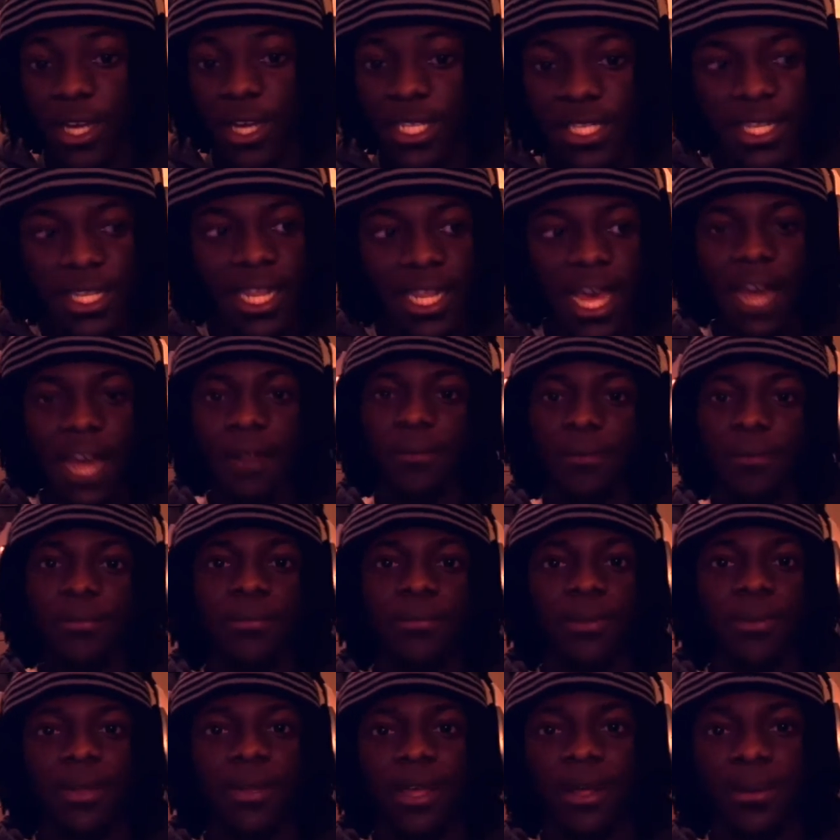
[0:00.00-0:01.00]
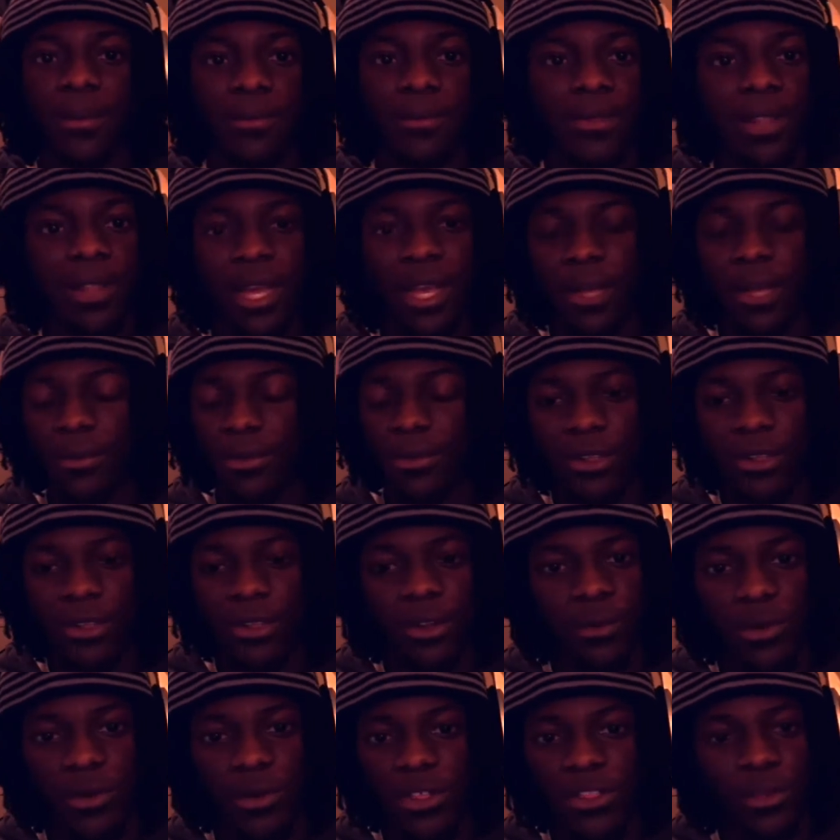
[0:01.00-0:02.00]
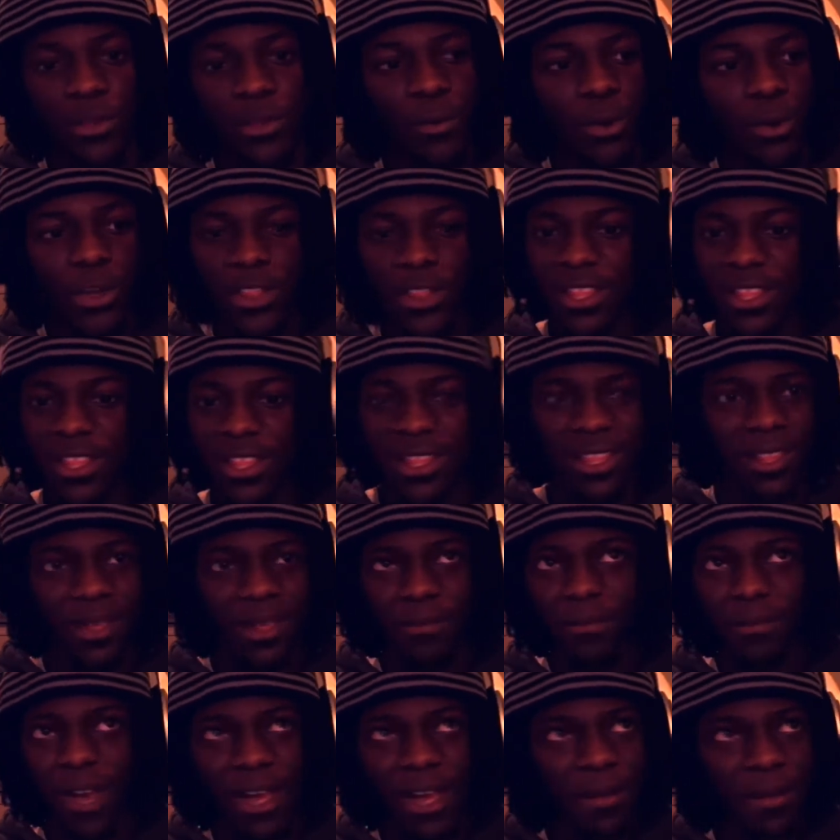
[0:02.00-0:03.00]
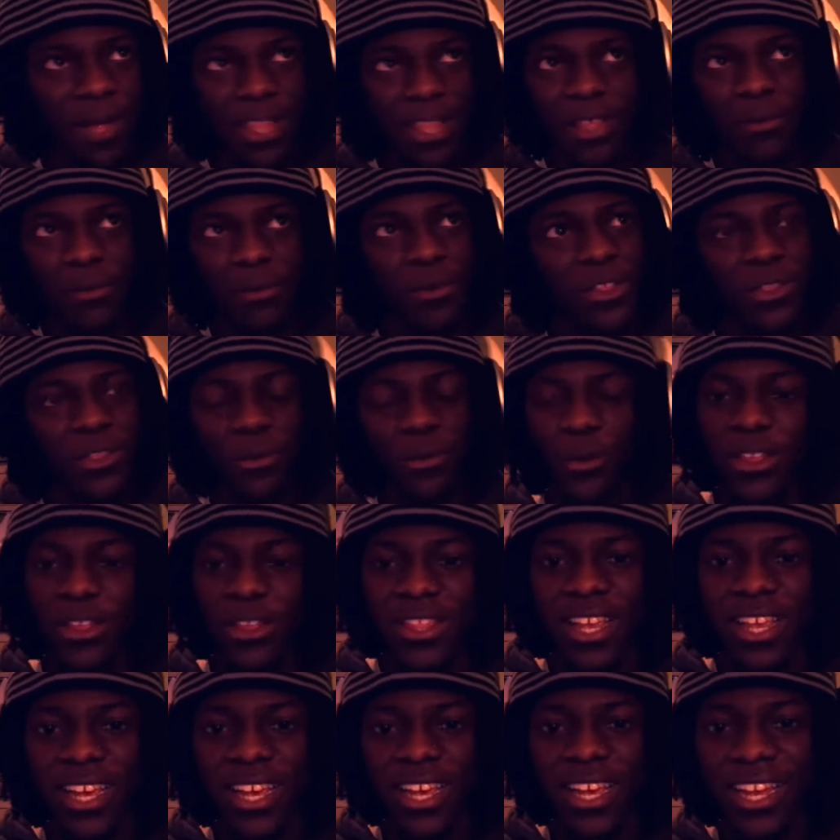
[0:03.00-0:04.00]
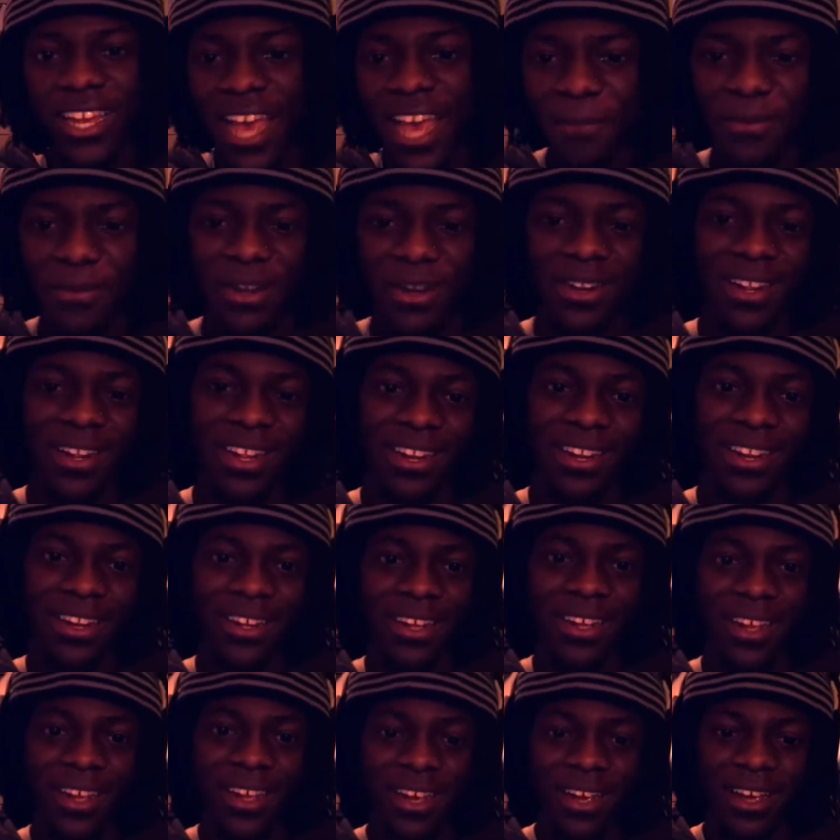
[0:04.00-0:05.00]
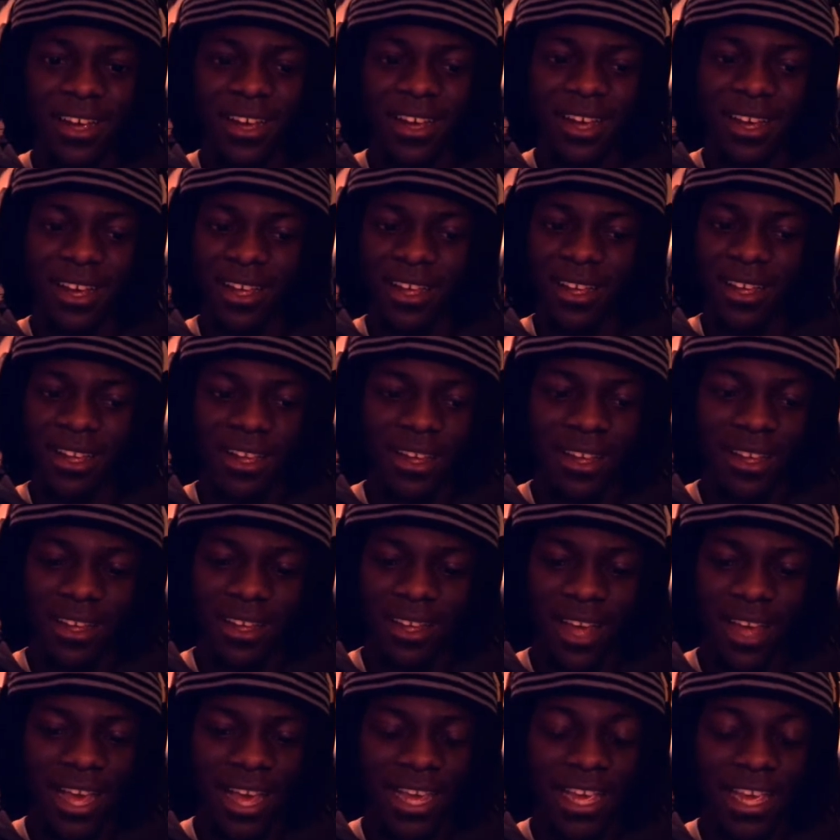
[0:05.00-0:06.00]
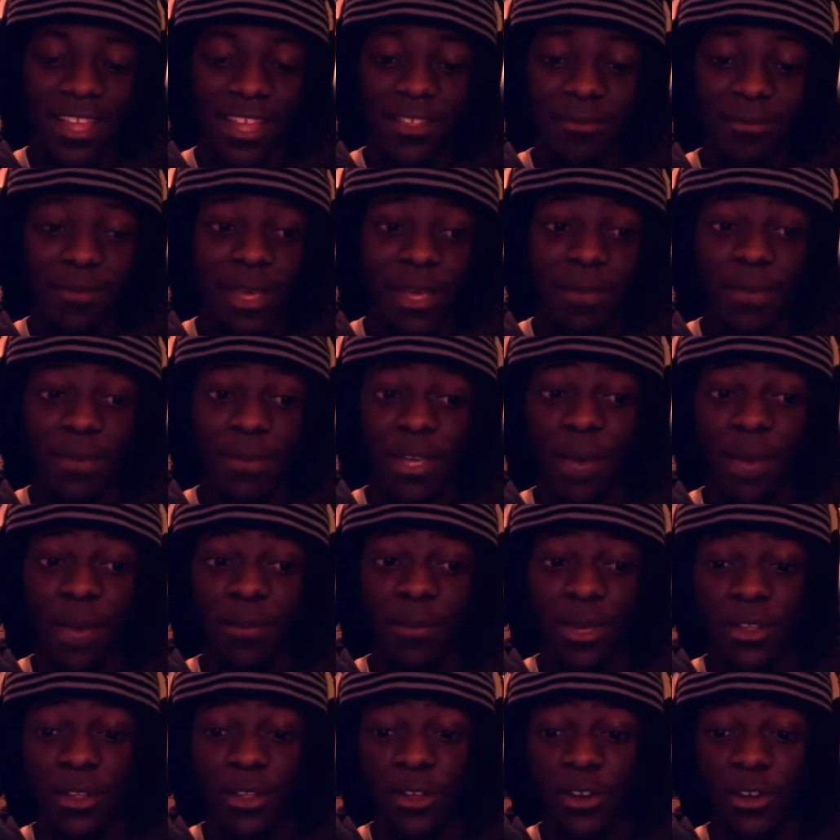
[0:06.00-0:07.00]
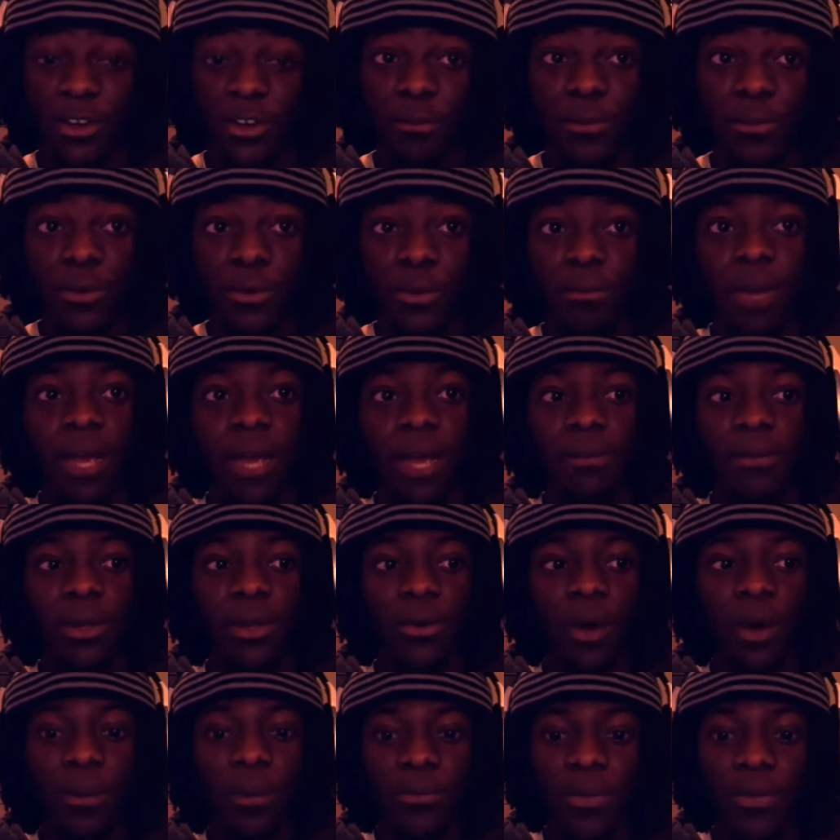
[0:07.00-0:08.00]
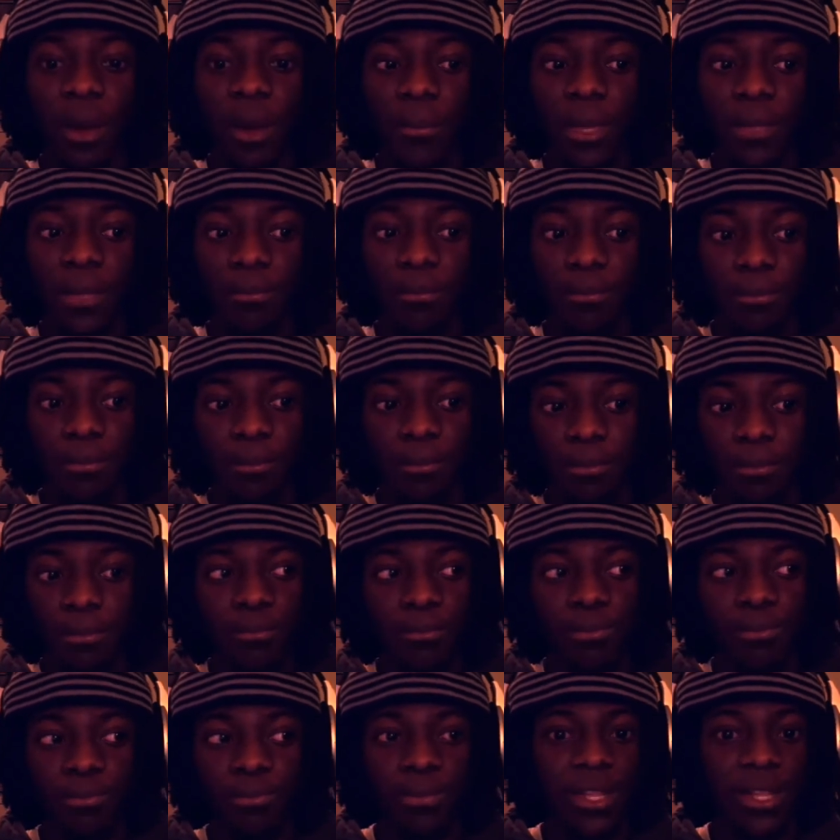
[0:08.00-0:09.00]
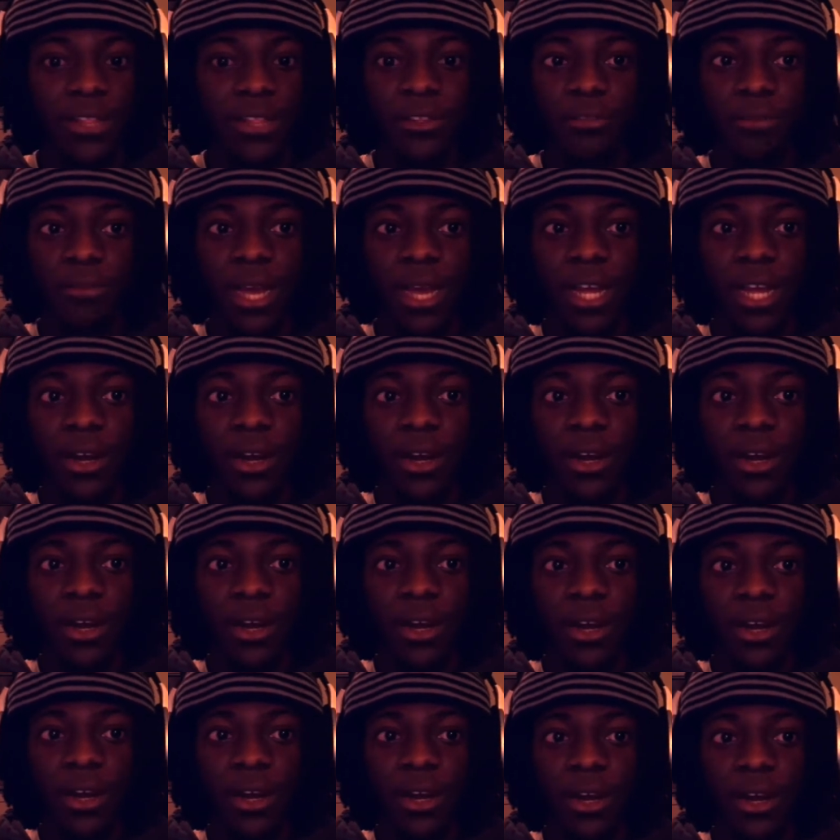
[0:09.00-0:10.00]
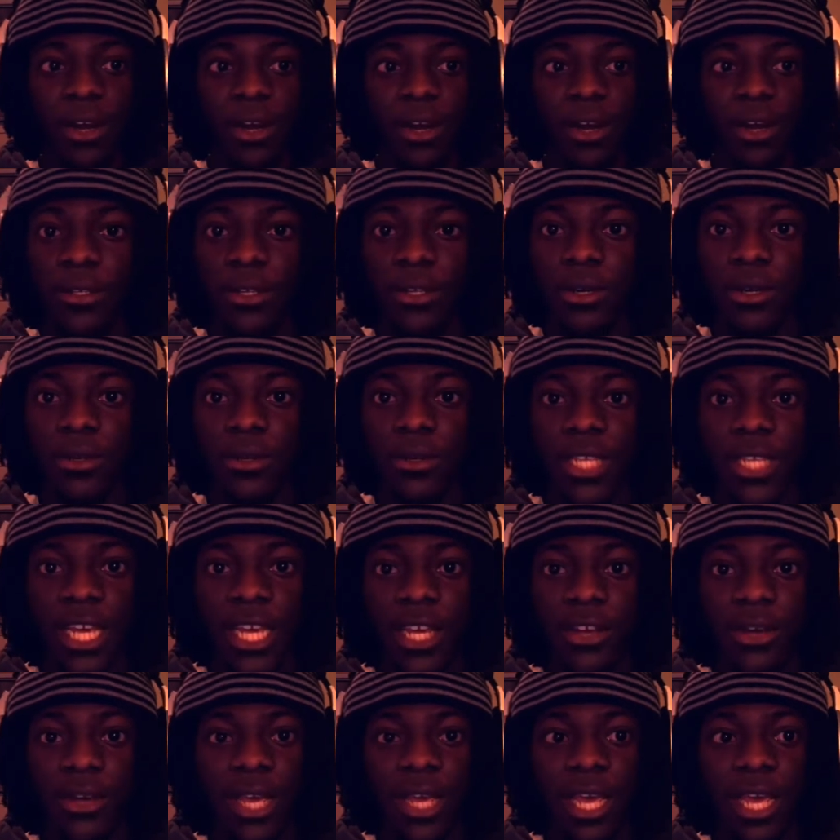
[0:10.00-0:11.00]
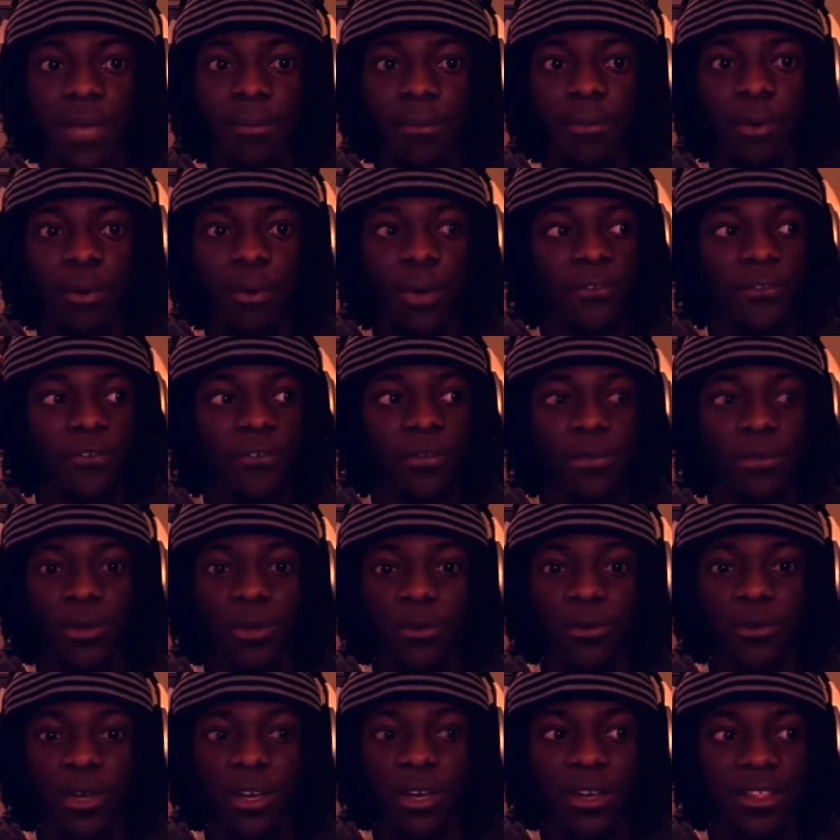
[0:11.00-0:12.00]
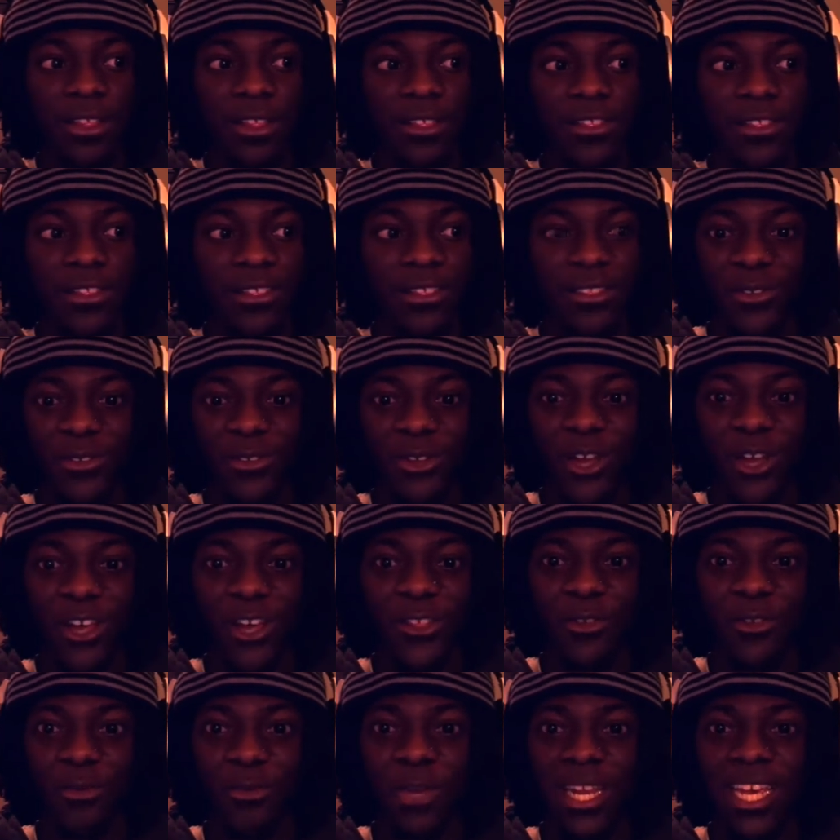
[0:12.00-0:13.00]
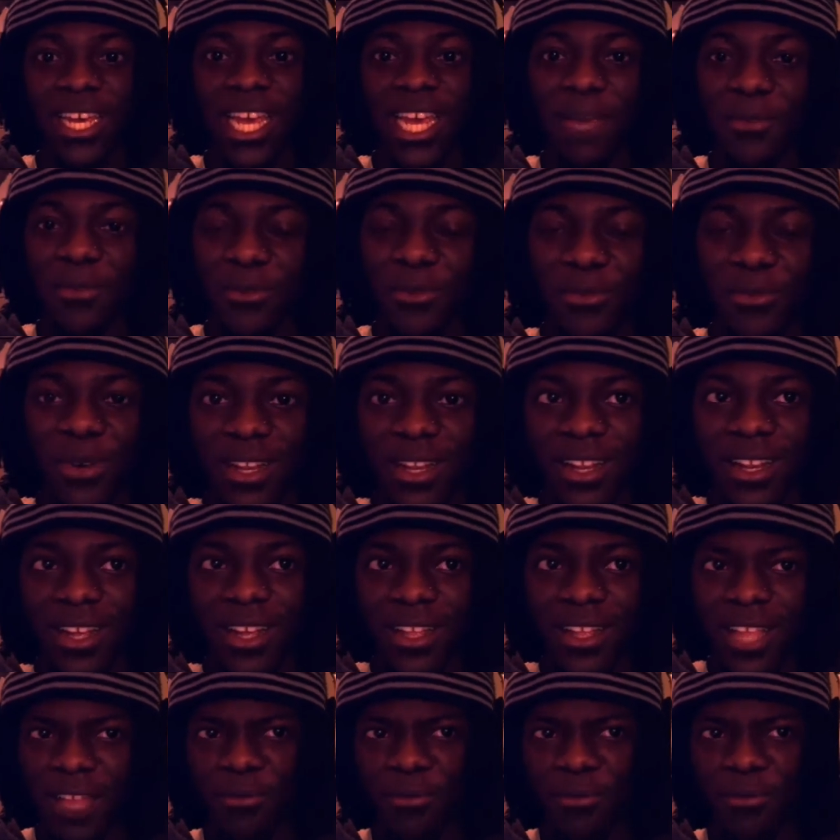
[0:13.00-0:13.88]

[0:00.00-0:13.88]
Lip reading: to ladder. And I'm like, you know, what's the worst? I said, what's the worst that can happen? And I guess maybe, I mean, your computer might blow up. I mean, Blizzard might call you up and, you know, take your game away from you because you lost so many games, but that's